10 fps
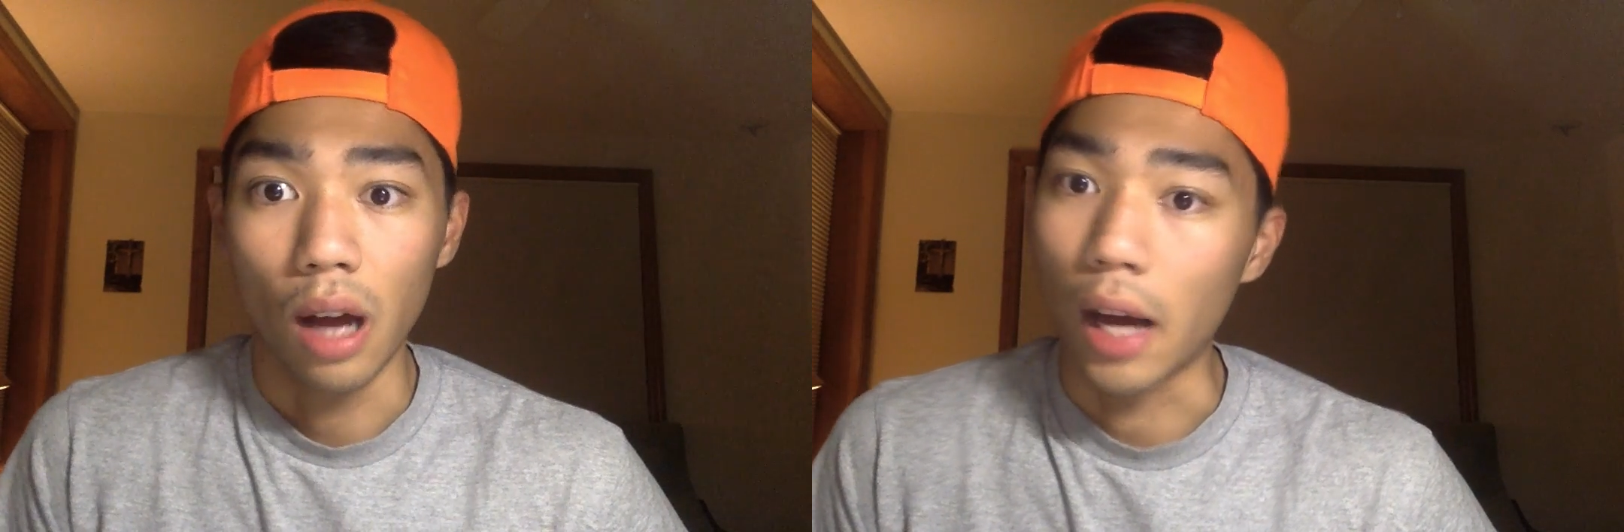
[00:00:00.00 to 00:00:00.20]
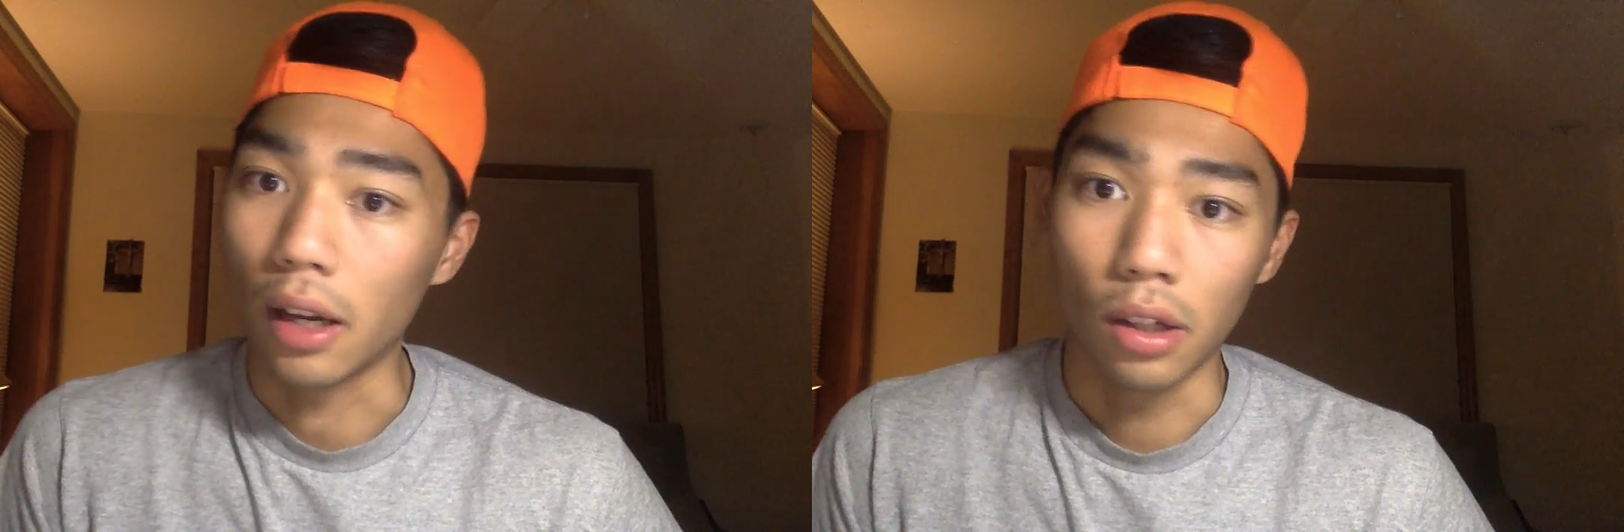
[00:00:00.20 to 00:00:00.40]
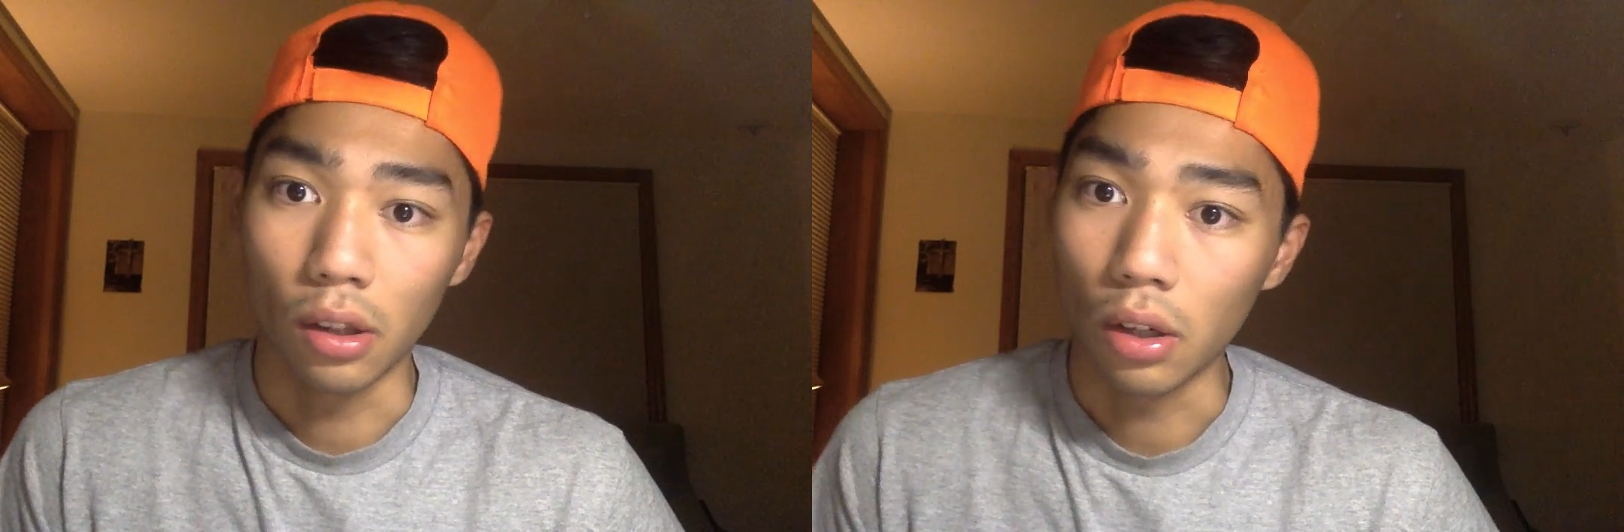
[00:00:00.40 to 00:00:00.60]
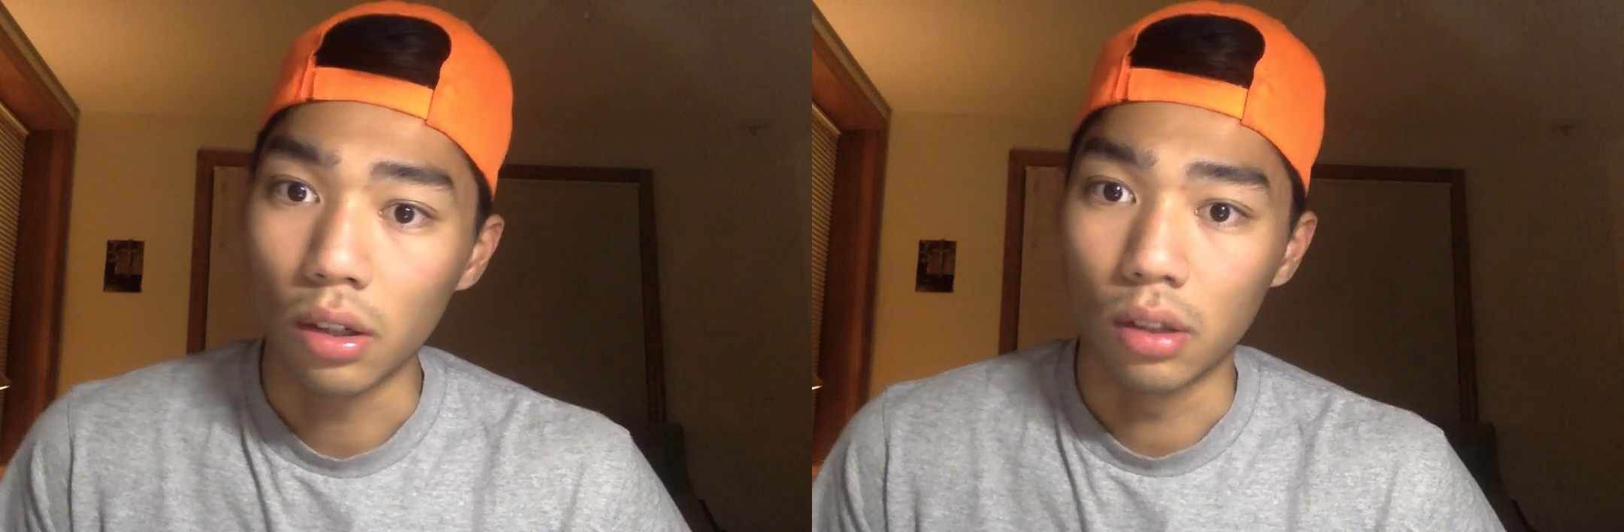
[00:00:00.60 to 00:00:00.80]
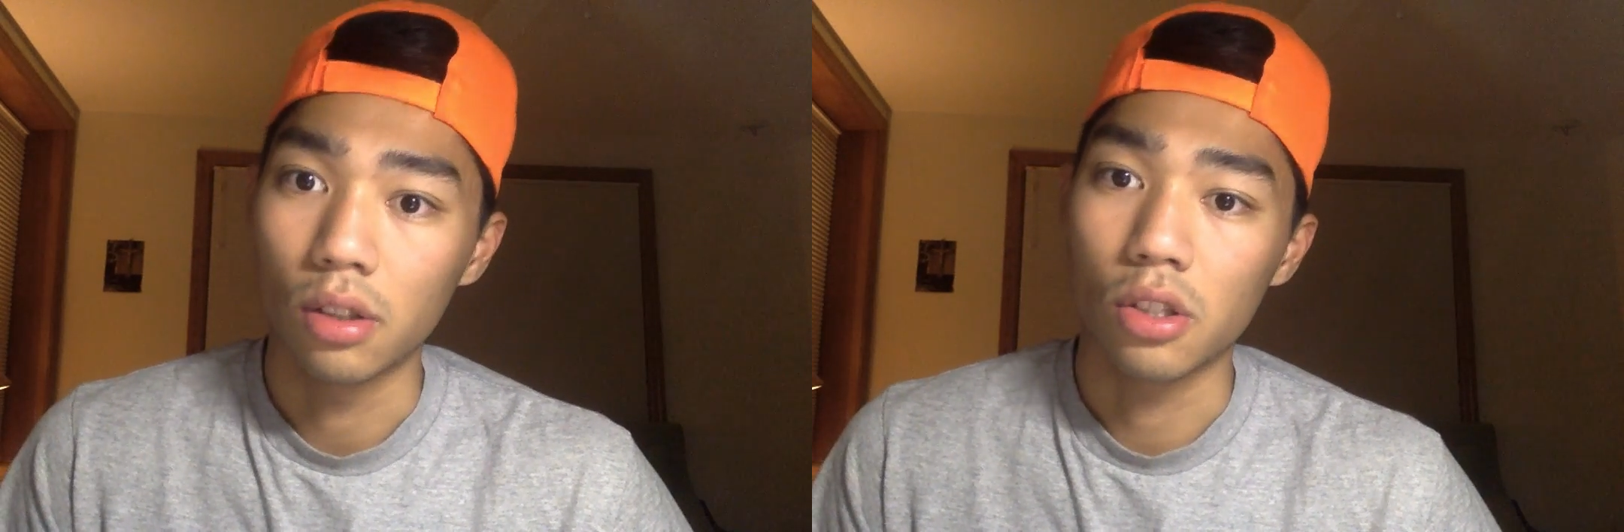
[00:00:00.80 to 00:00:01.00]
I gotta
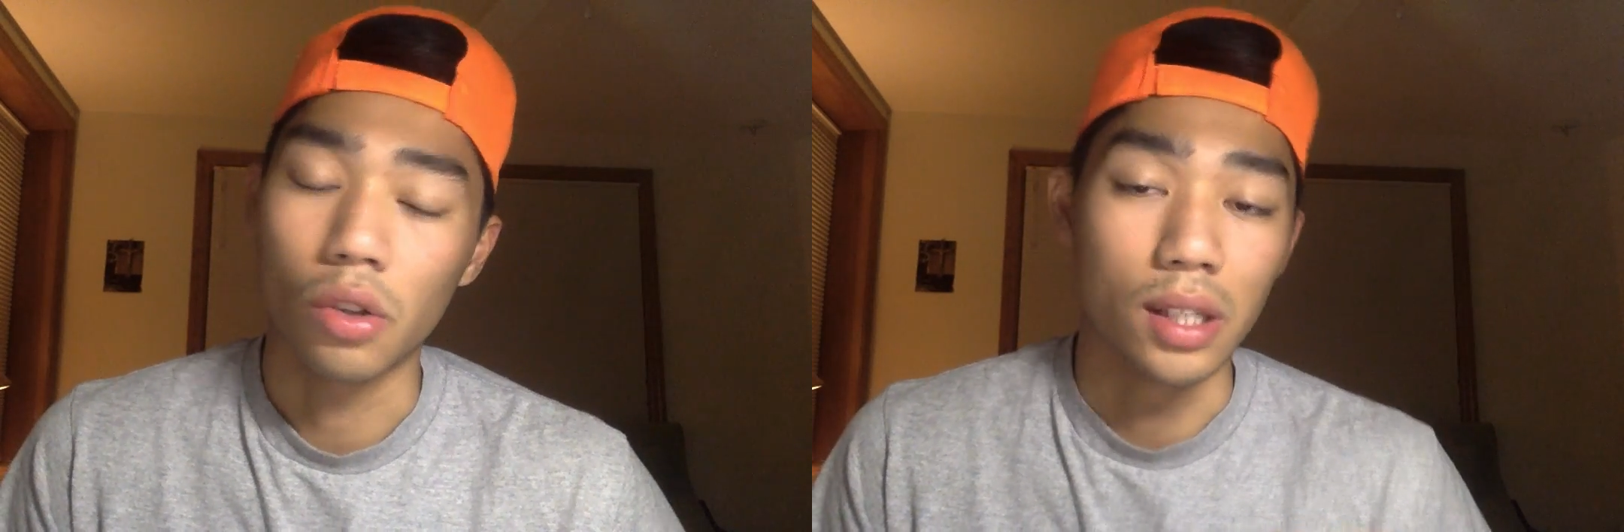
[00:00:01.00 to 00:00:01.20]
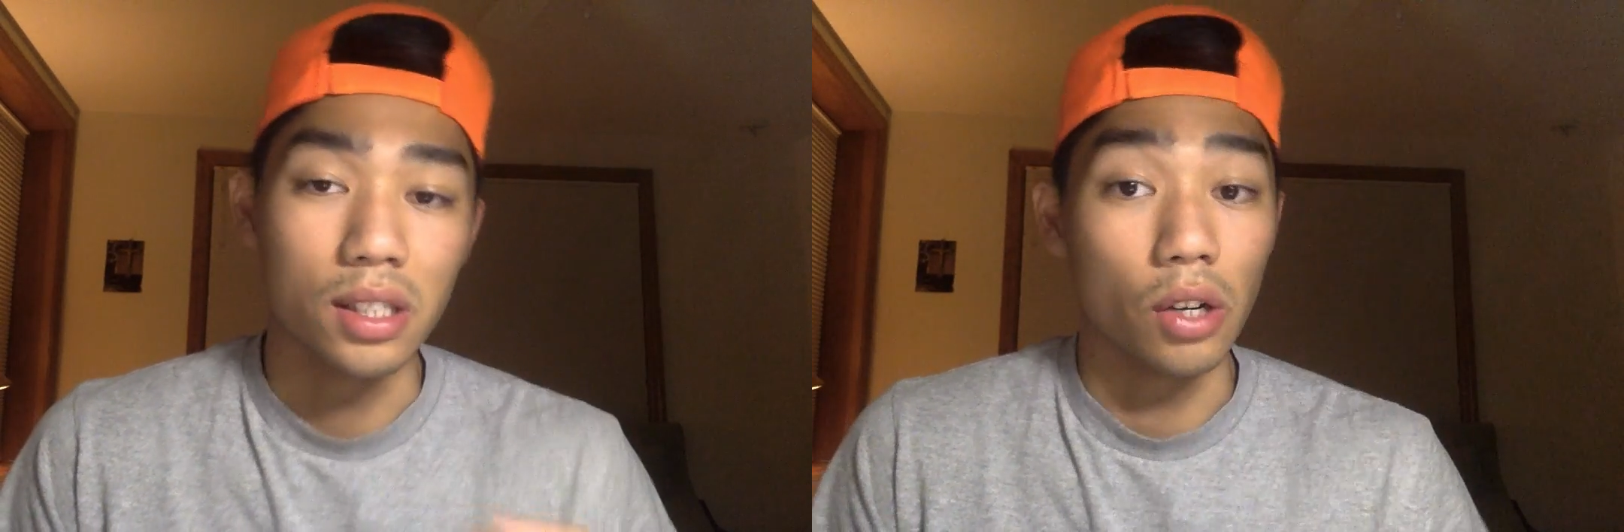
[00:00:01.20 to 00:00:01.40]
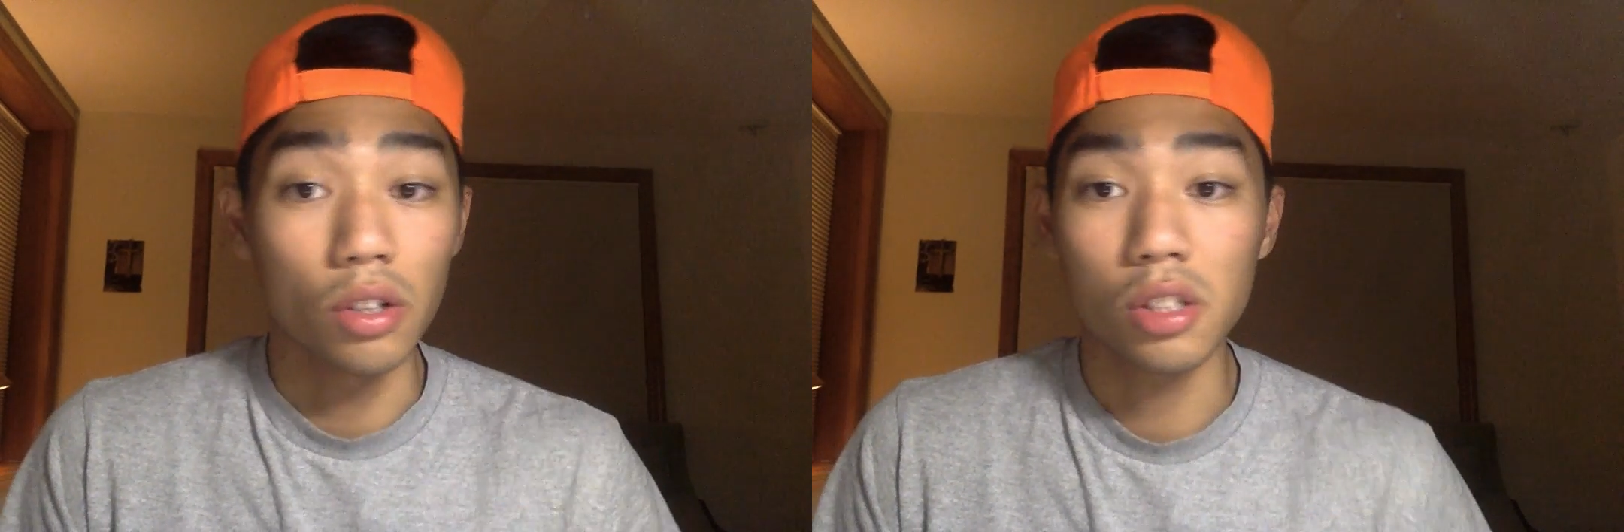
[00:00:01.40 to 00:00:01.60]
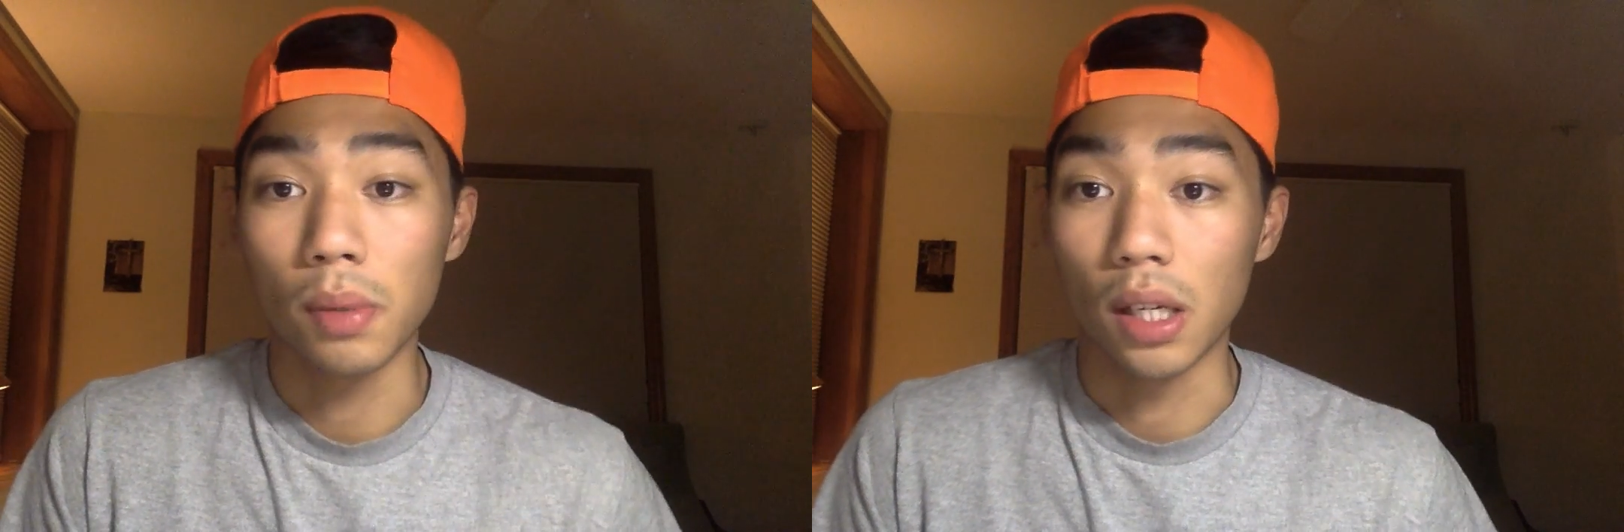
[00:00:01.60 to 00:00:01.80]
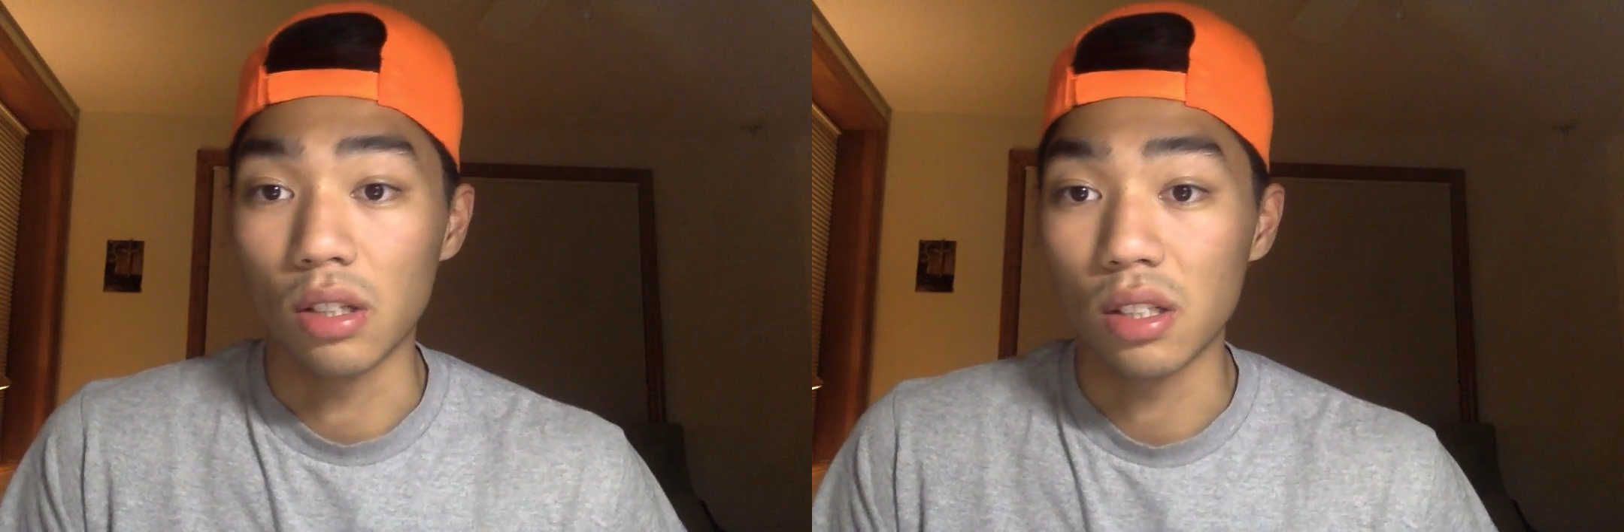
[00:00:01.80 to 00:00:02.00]
learn. So I had zero
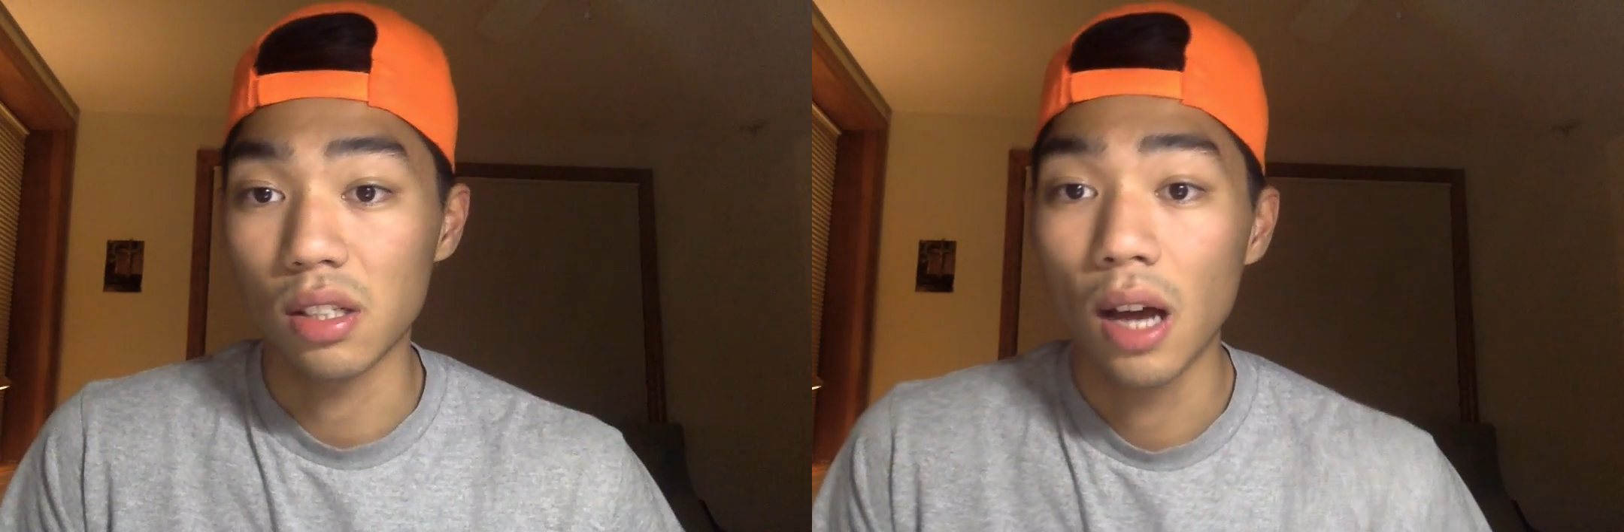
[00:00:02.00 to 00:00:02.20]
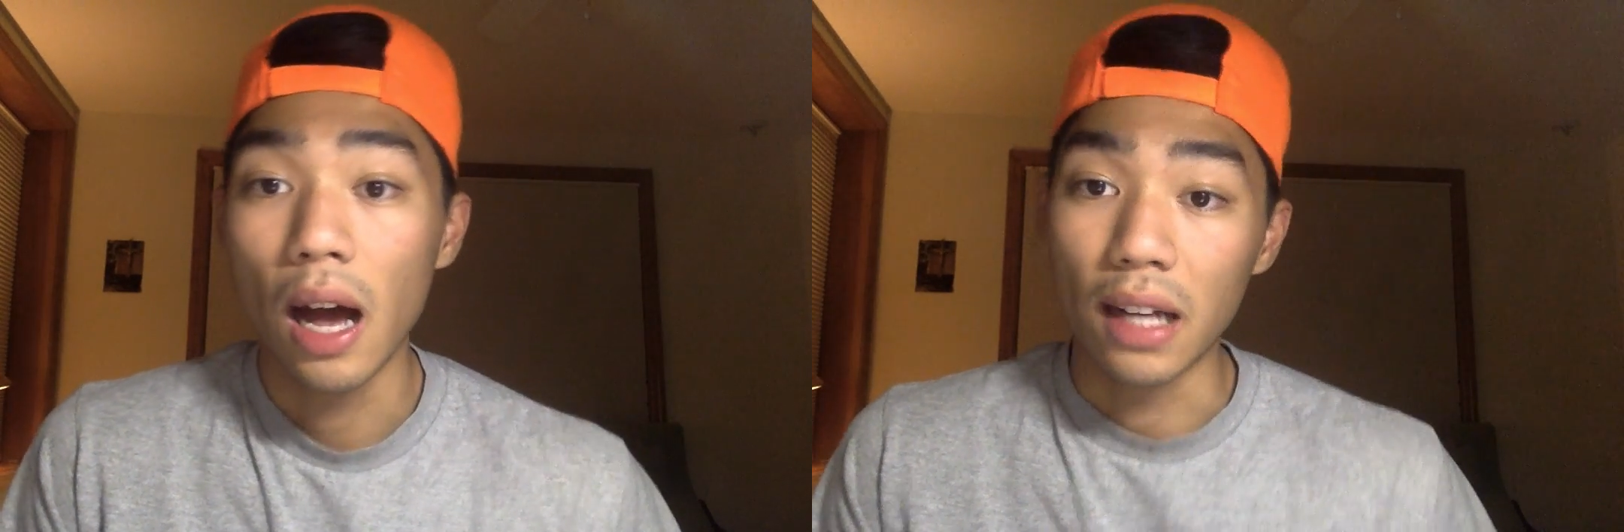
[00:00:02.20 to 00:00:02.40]
experience.